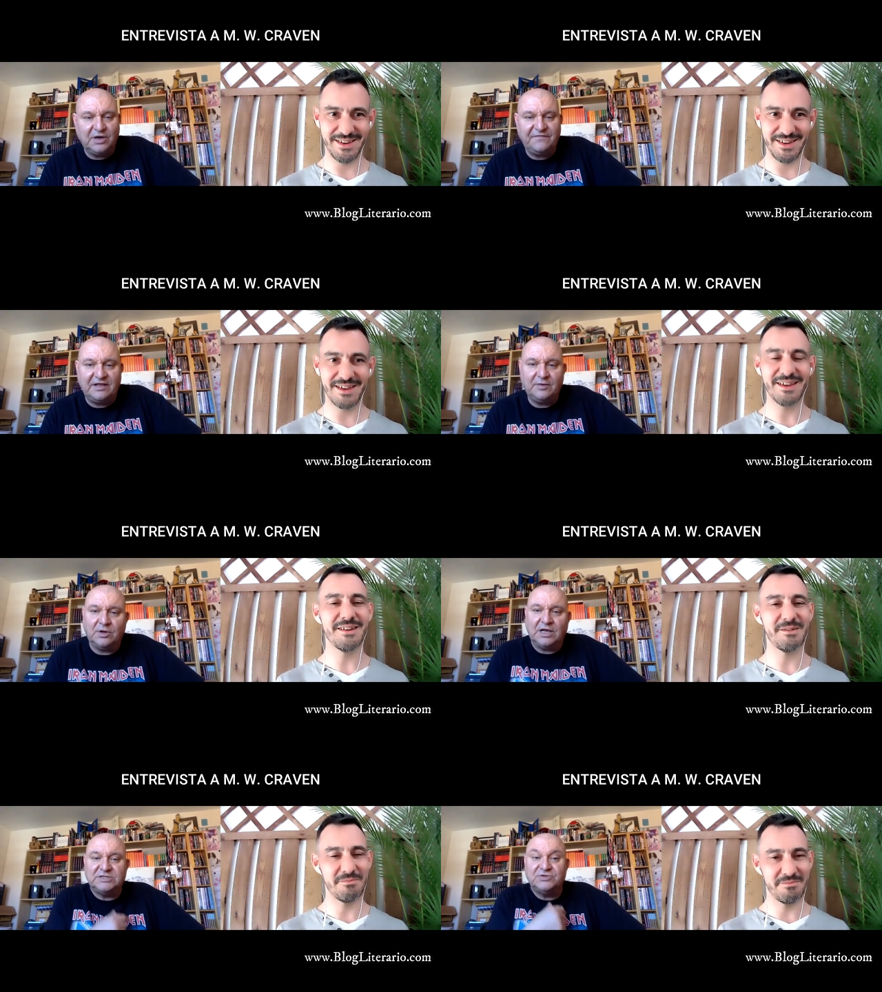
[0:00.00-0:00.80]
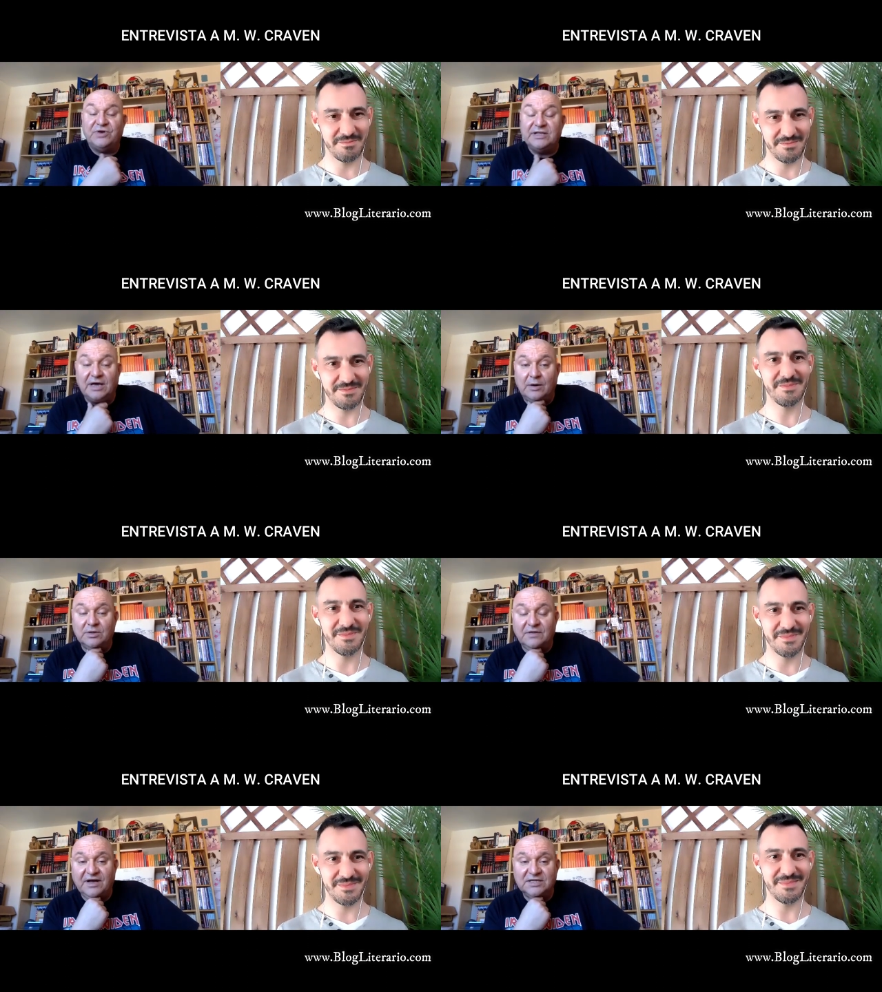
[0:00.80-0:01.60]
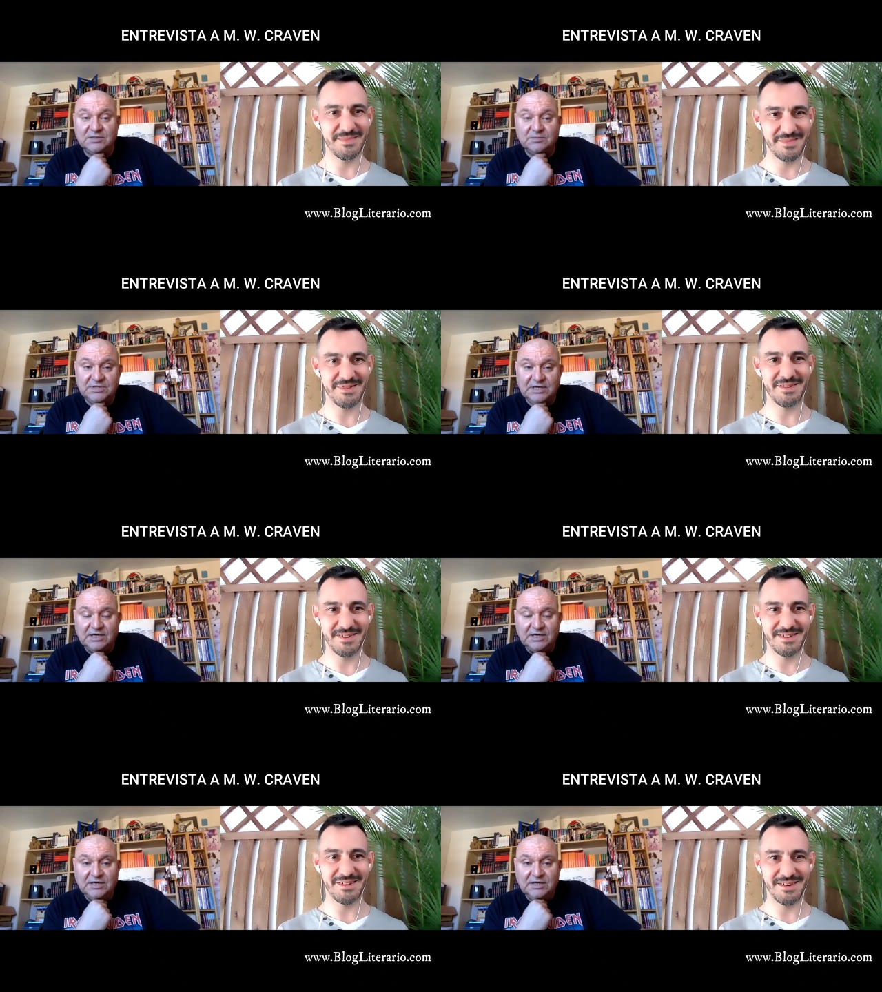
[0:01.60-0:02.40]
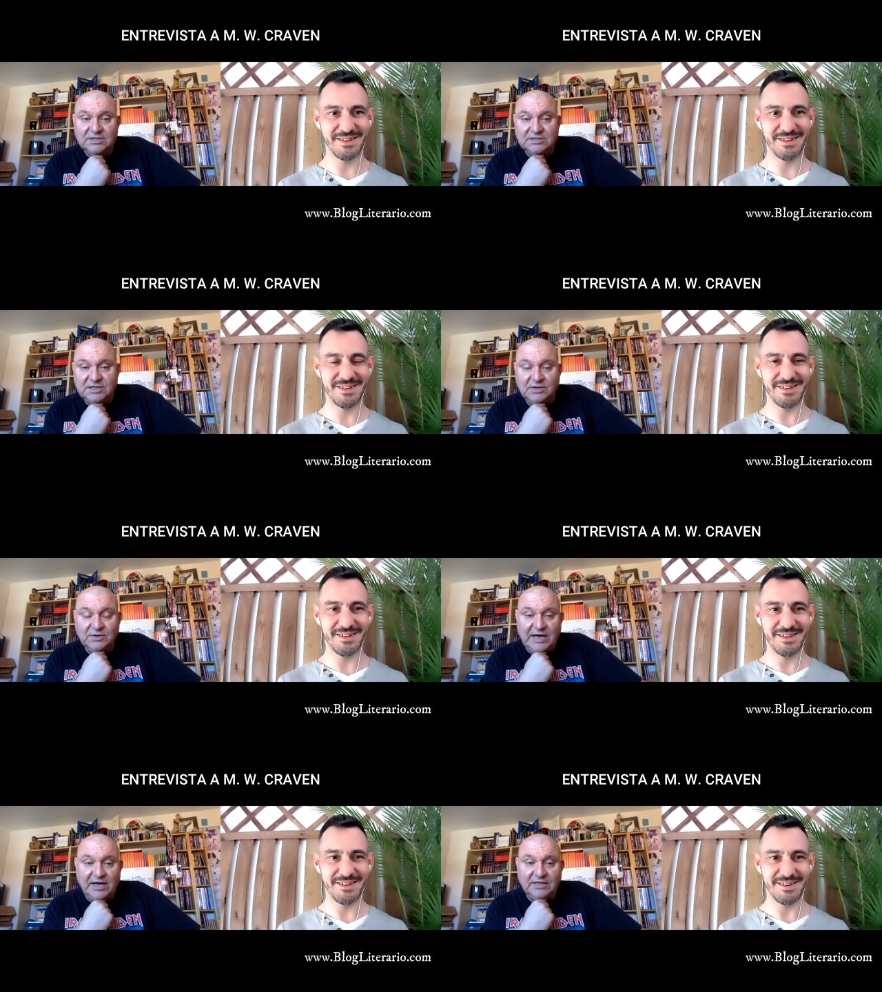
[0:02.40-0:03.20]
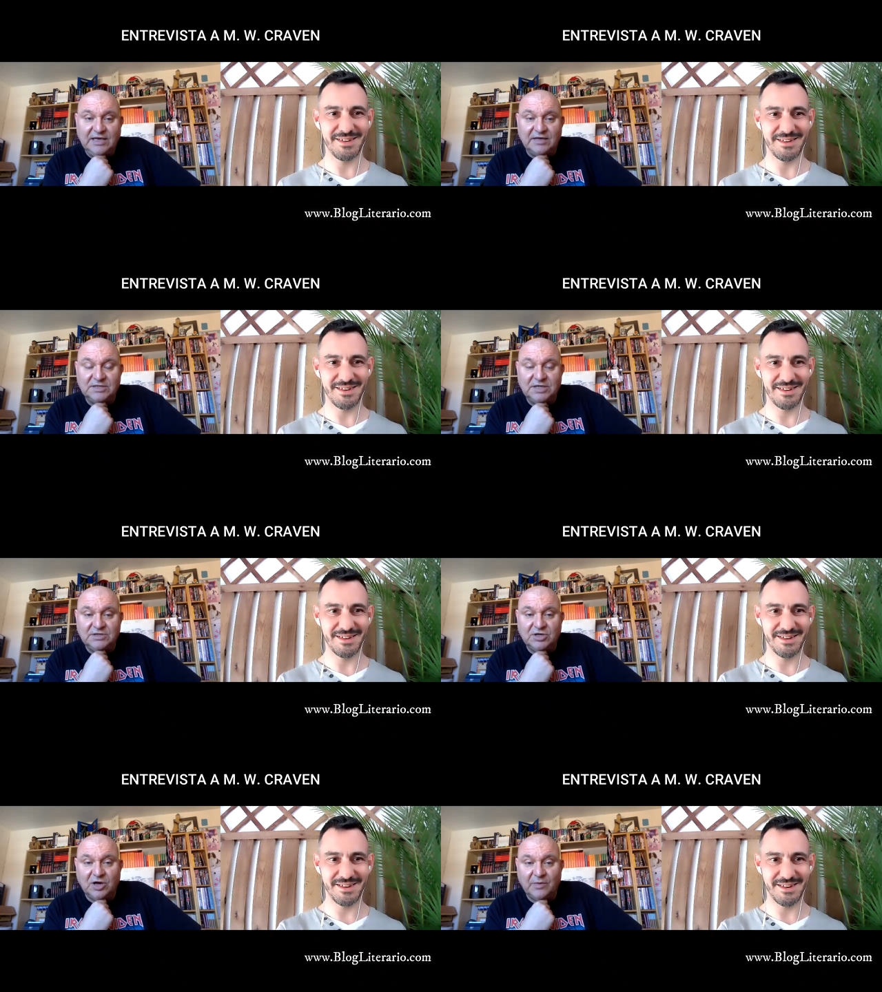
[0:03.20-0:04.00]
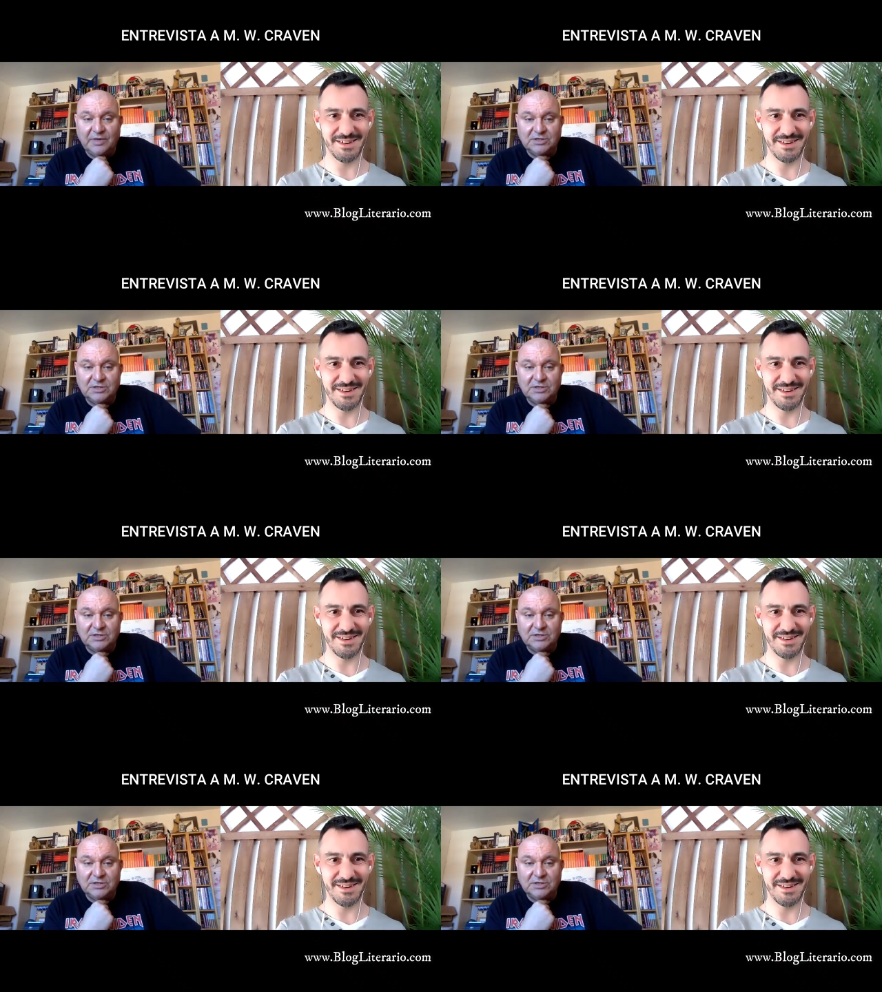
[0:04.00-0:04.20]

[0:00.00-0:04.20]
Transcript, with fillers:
Speaker 1: If anyone hasn't read it, I would advise them to to uh, get themselves a copy.